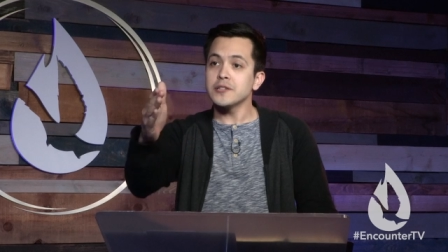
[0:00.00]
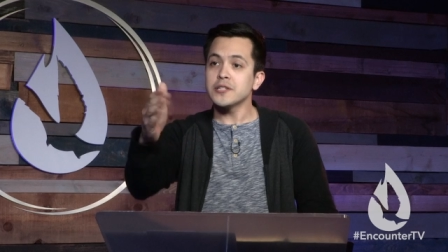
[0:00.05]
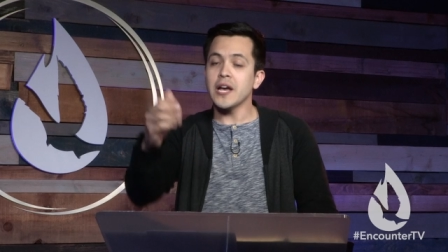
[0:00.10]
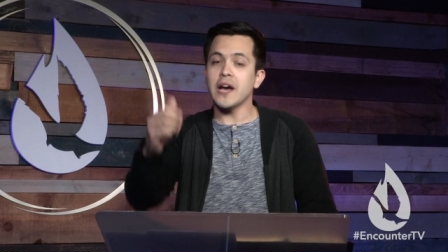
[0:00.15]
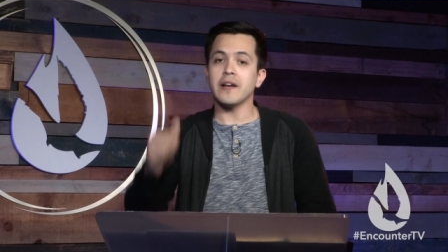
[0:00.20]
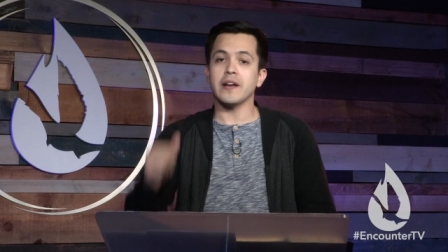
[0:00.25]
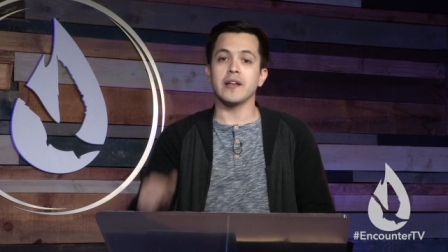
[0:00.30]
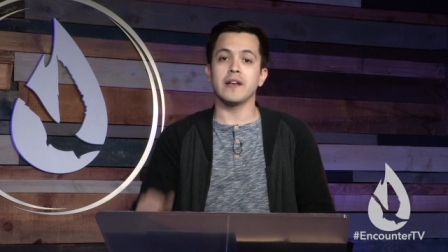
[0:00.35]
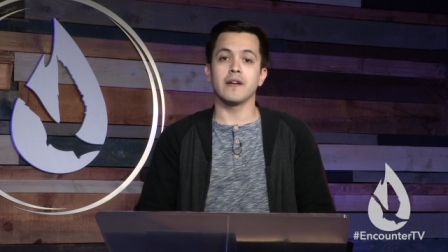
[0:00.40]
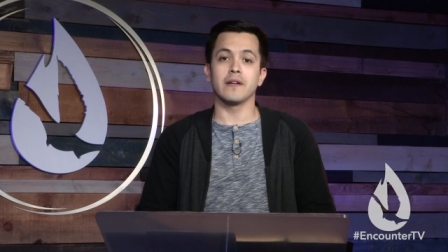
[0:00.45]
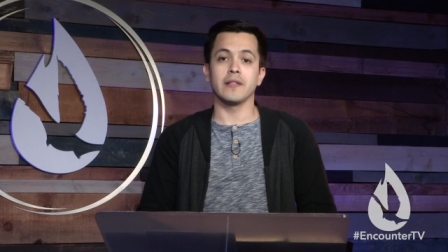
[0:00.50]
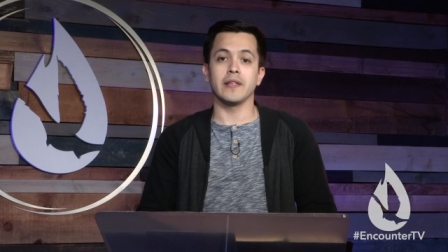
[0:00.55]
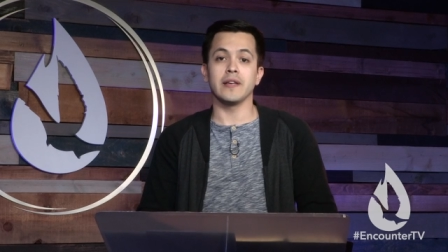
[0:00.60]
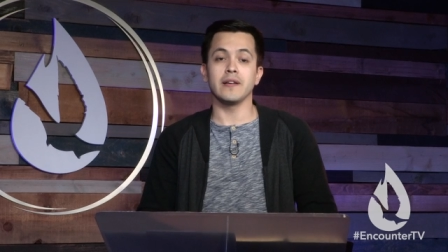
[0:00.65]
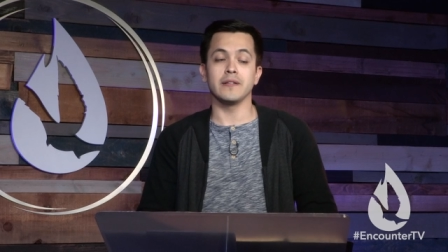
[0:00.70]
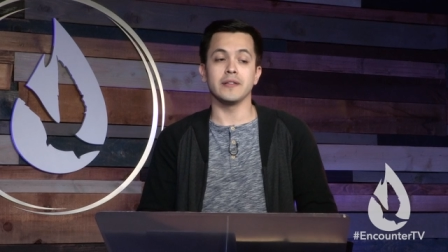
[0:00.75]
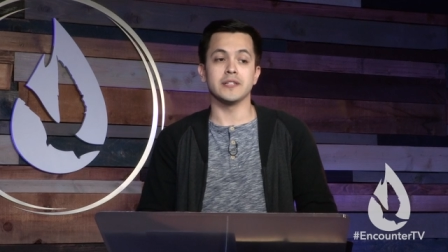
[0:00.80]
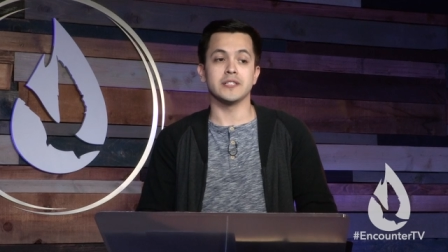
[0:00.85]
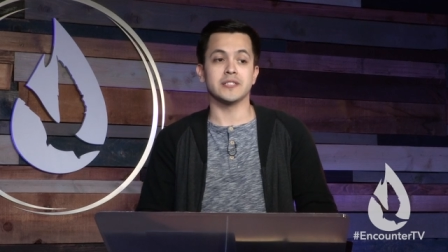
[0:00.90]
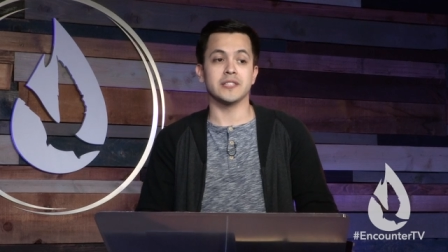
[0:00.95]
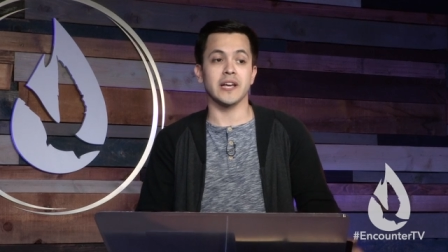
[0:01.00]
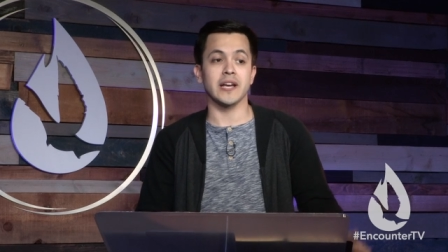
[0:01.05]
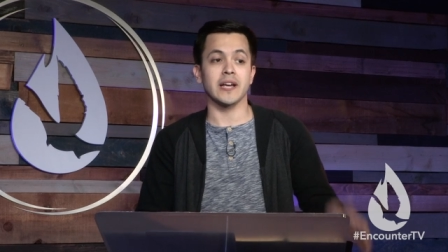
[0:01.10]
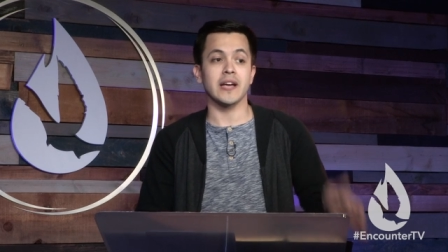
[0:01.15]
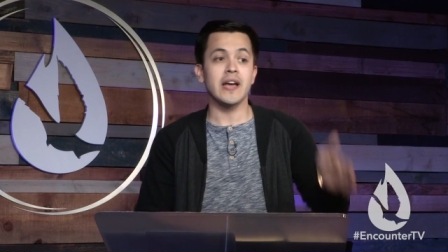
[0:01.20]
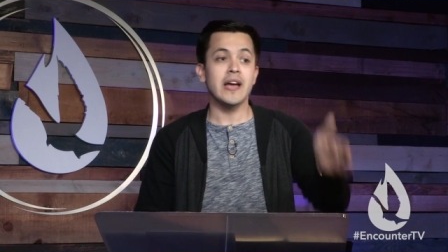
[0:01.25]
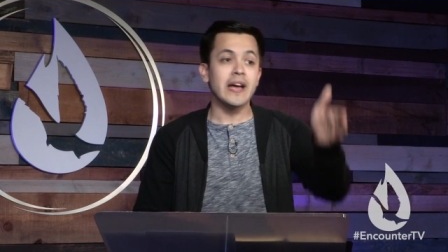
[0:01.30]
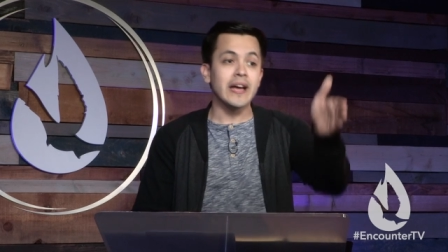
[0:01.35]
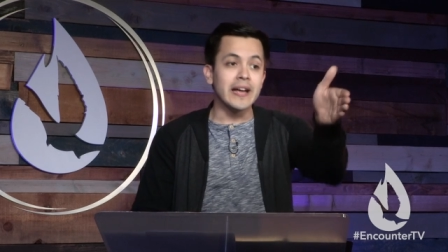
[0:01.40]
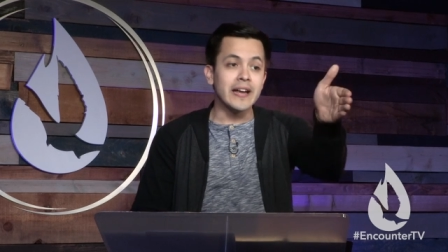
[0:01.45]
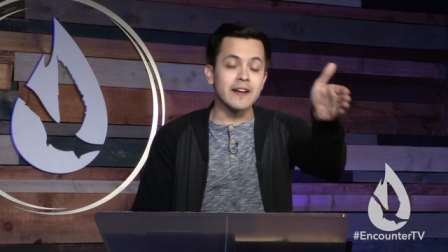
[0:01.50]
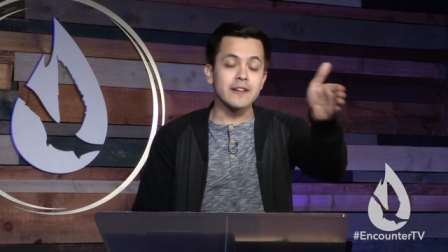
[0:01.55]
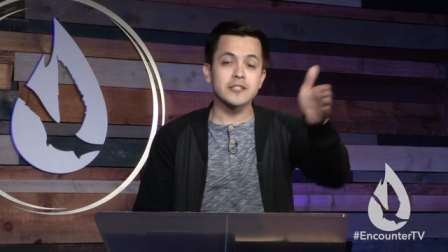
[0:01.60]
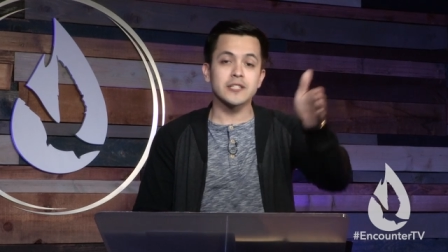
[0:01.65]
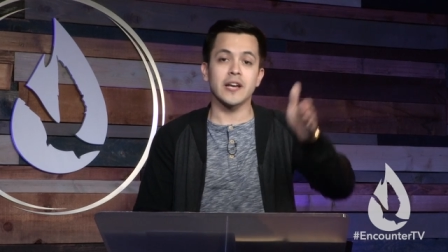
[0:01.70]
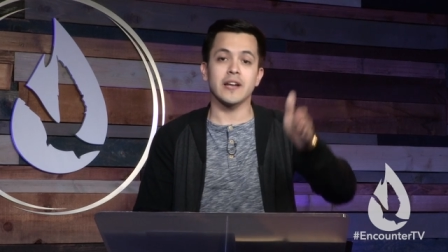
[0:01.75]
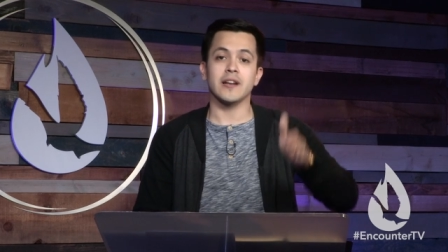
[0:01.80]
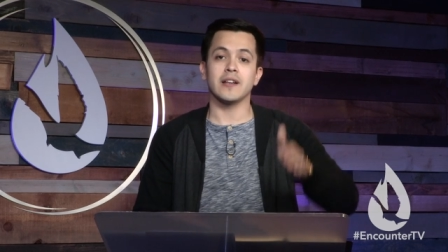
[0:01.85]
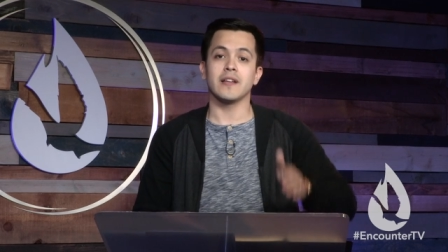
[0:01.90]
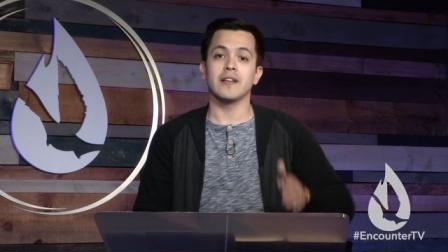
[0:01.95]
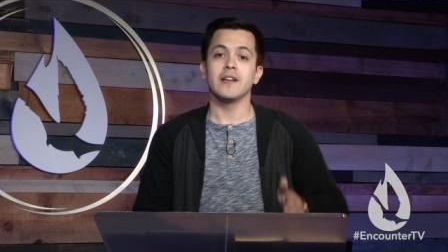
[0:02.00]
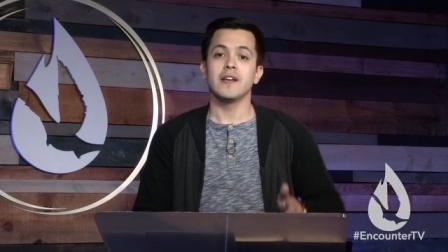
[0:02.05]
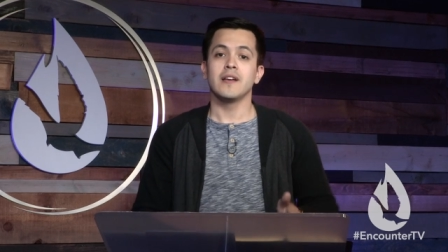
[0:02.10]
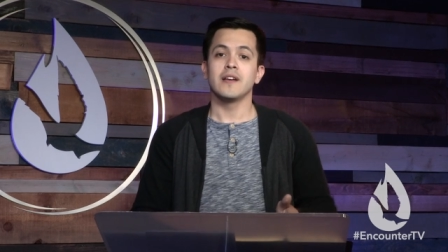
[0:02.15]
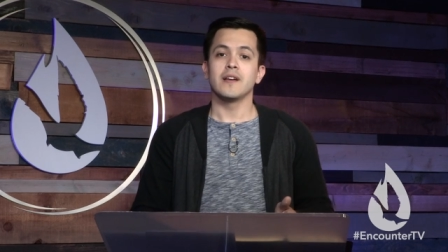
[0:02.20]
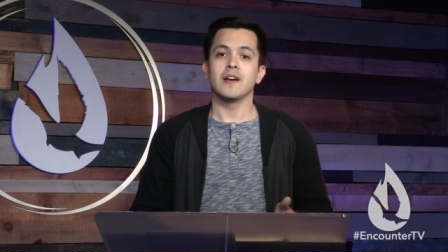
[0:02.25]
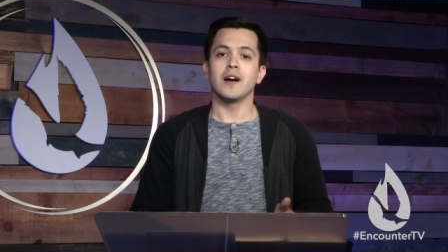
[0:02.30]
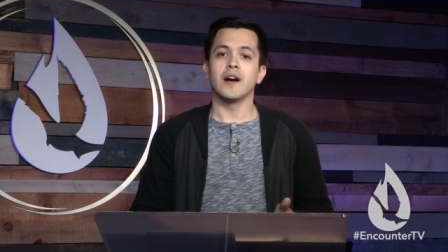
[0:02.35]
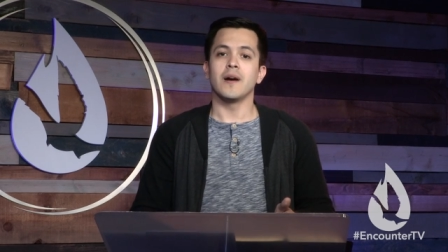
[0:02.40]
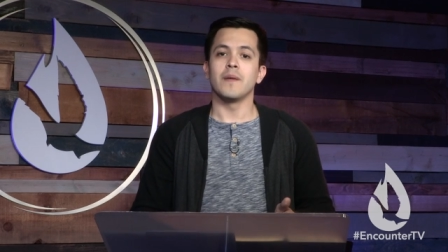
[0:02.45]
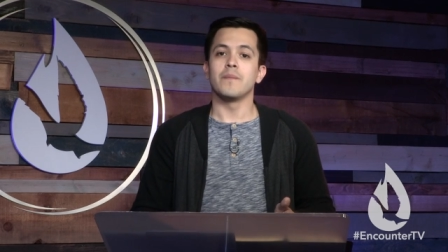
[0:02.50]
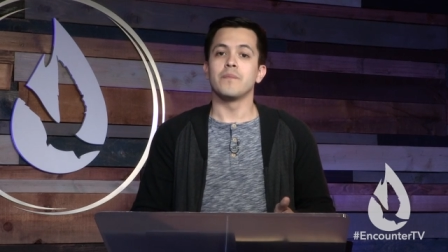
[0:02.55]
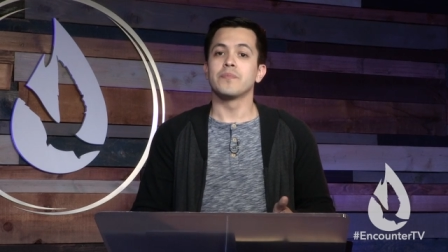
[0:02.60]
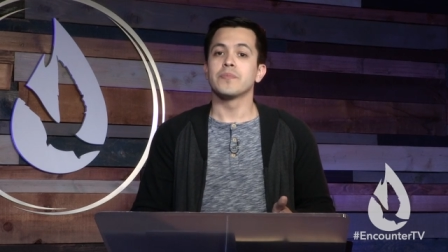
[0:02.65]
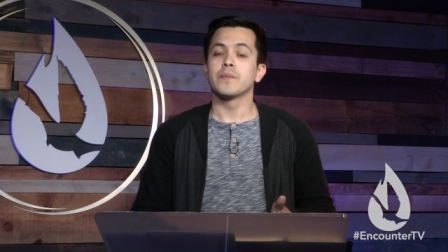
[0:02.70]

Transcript: how to heal the sick, here's how to uh,